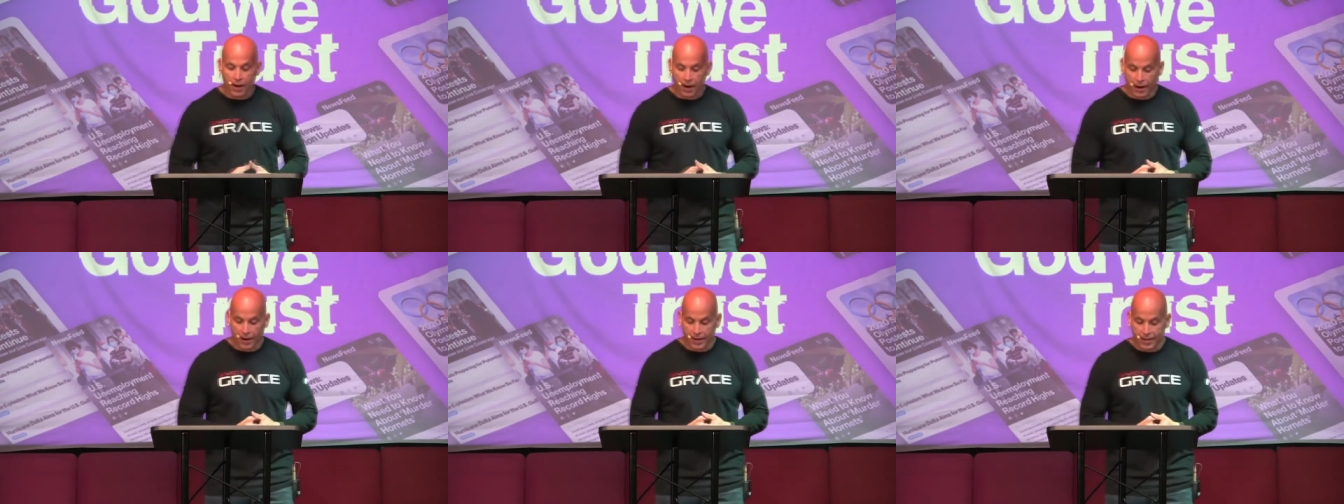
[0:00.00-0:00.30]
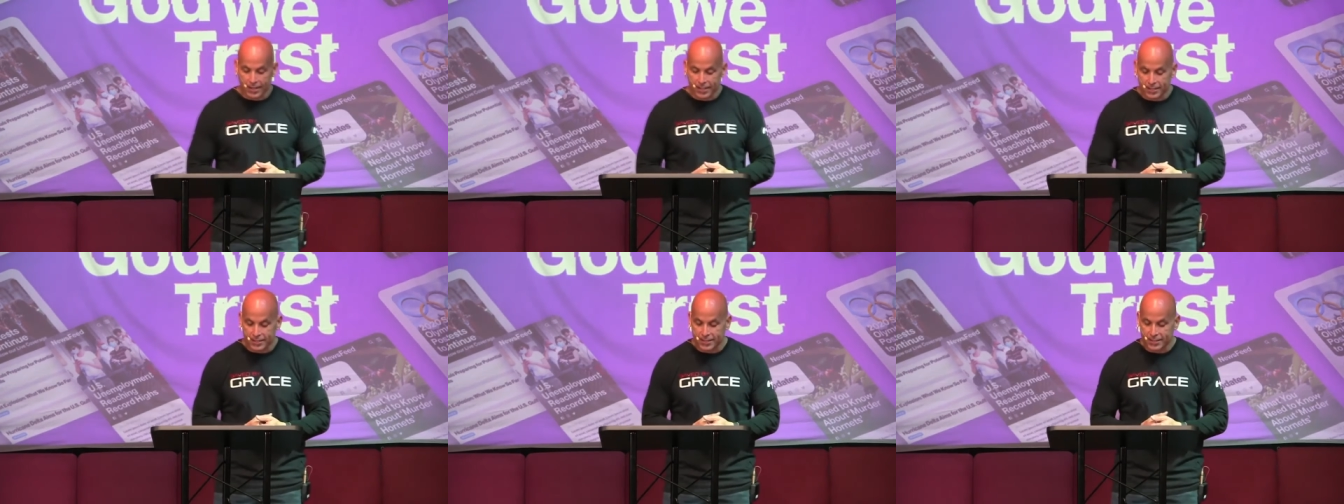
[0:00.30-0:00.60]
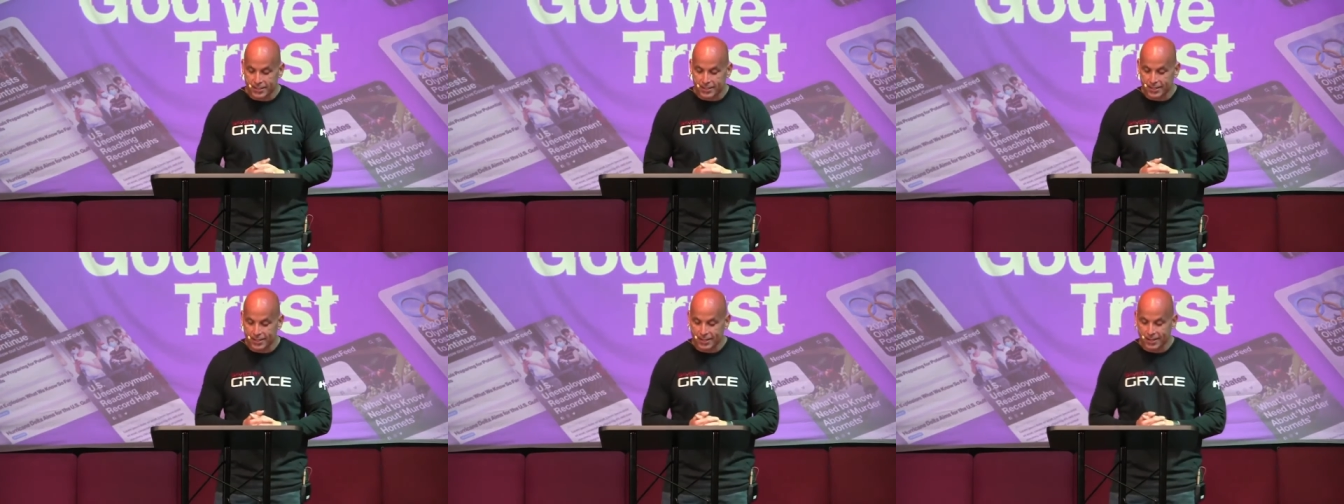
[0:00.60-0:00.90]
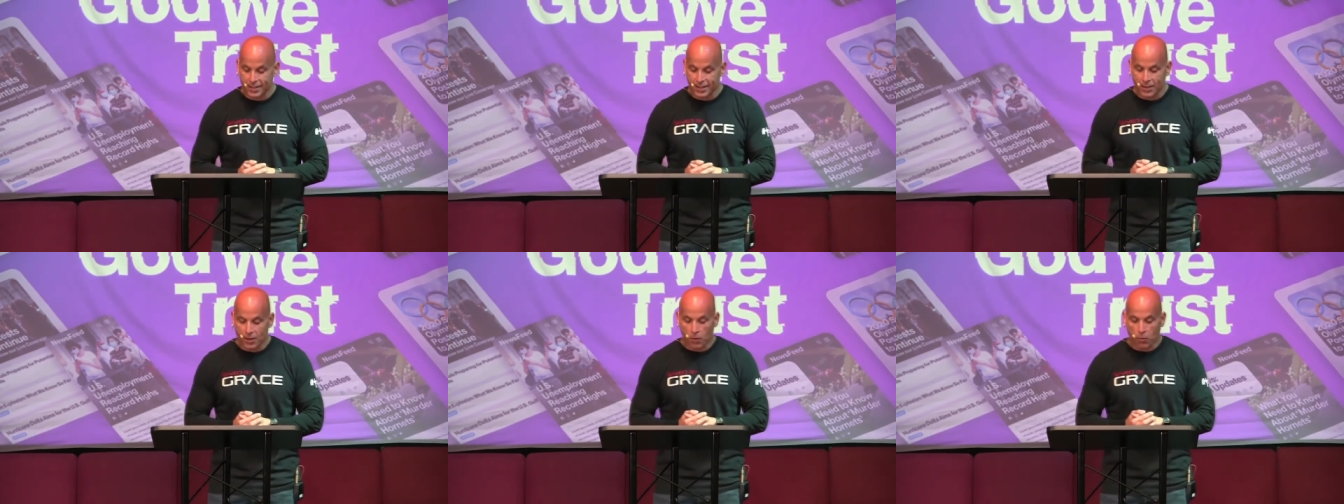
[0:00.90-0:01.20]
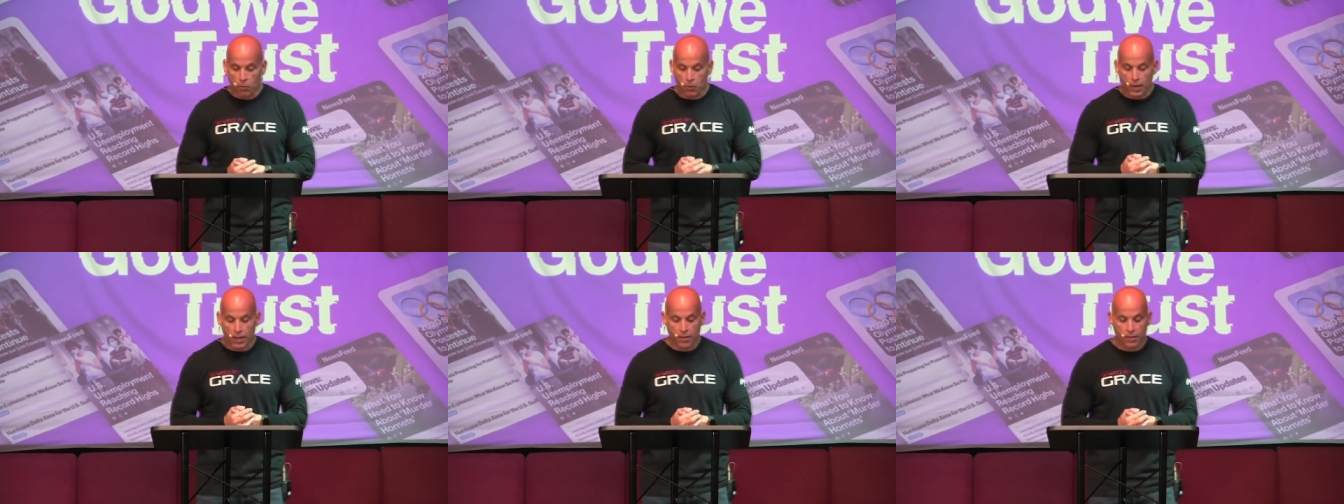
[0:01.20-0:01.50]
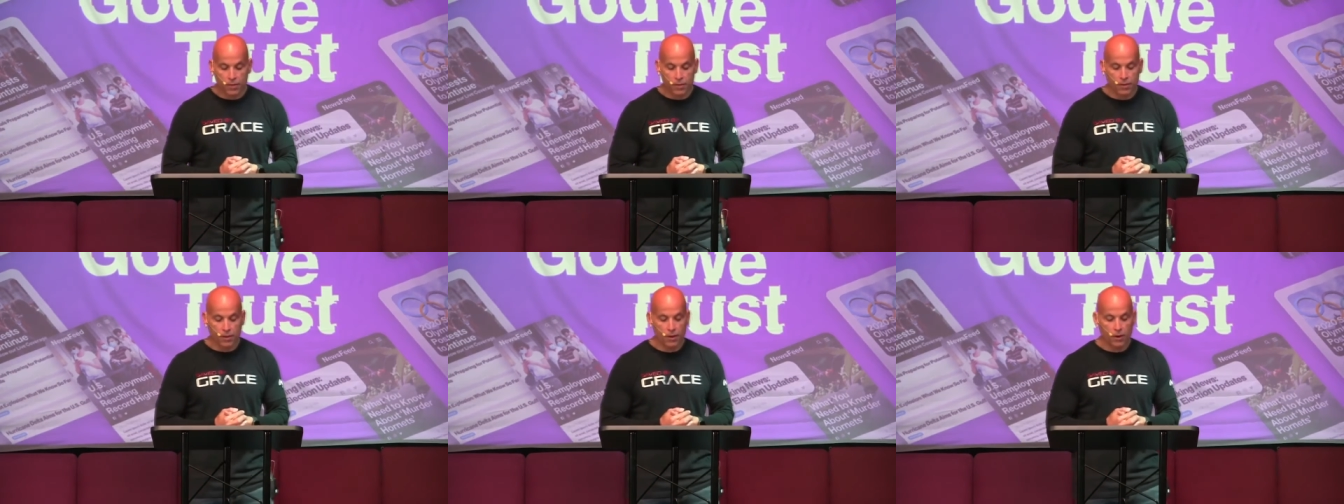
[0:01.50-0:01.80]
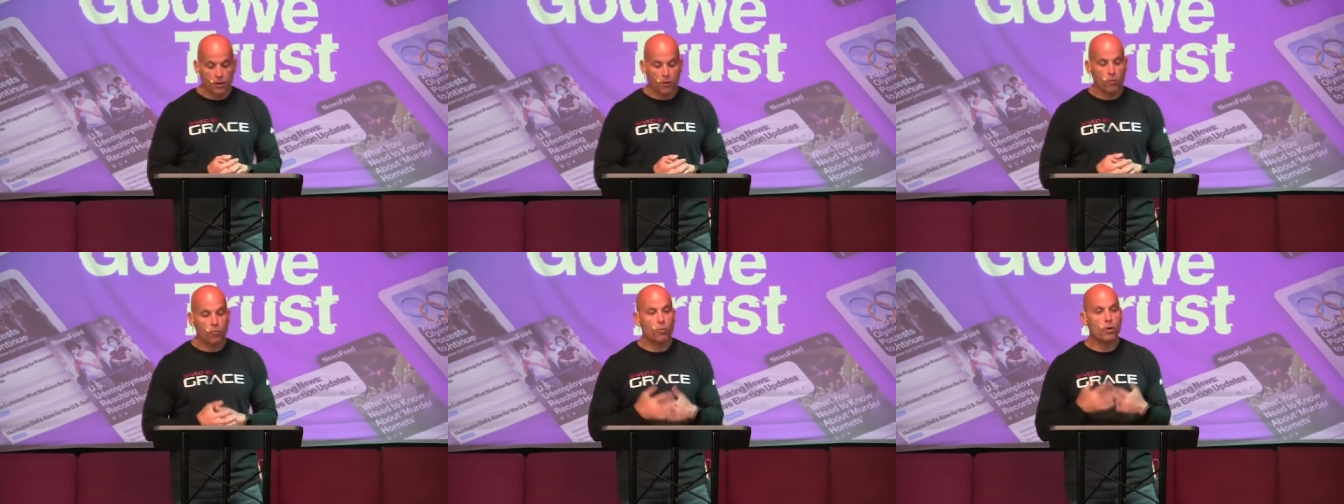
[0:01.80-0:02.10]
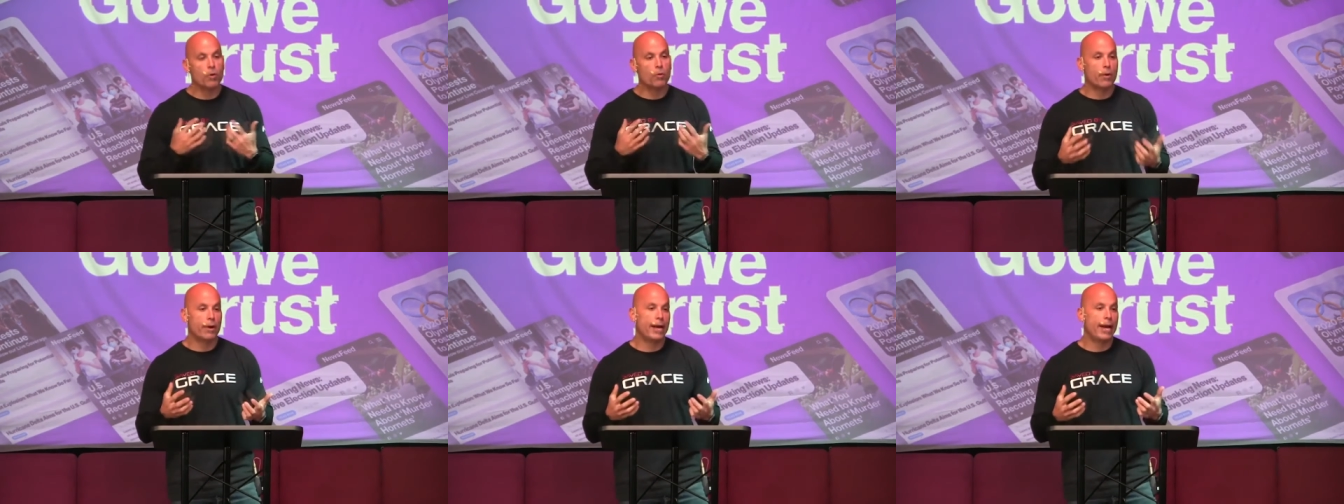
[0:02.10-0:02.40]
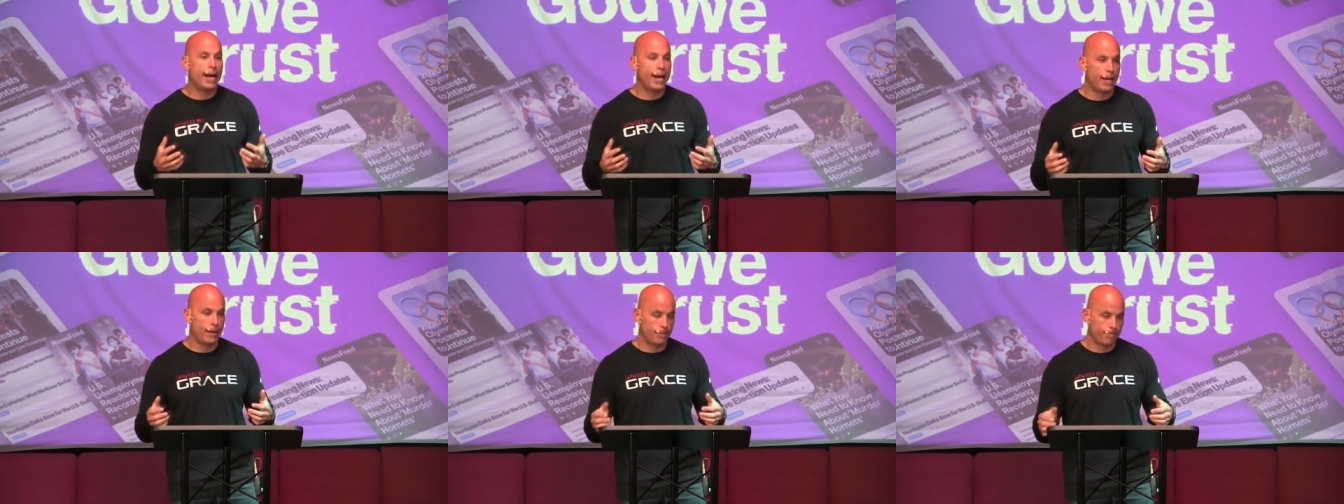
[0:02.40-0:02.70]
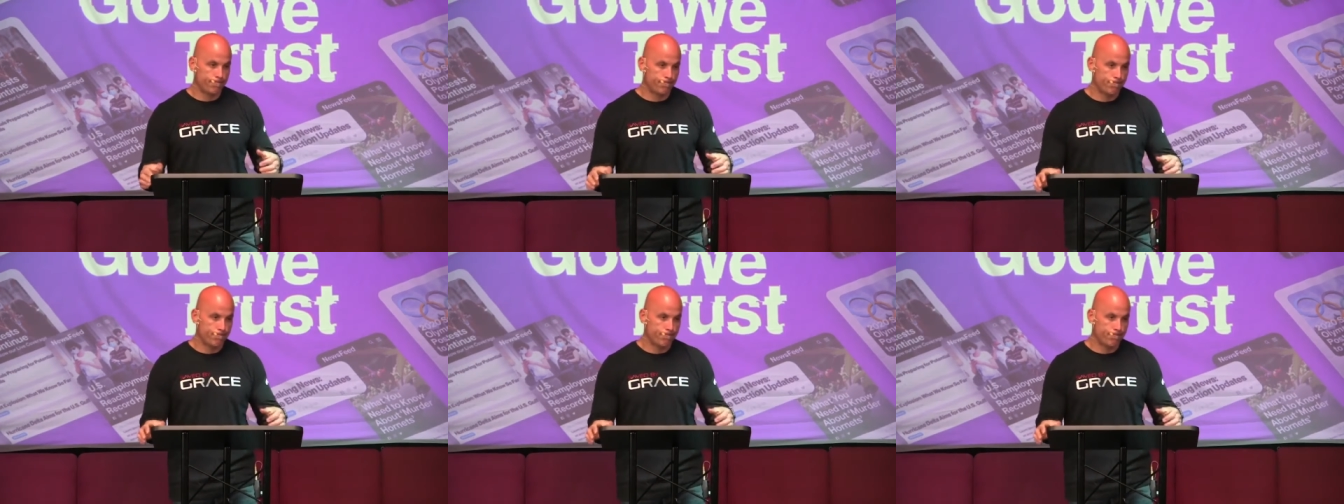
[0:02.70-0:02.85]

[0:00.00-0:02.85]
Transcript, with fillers: honest with where we're at.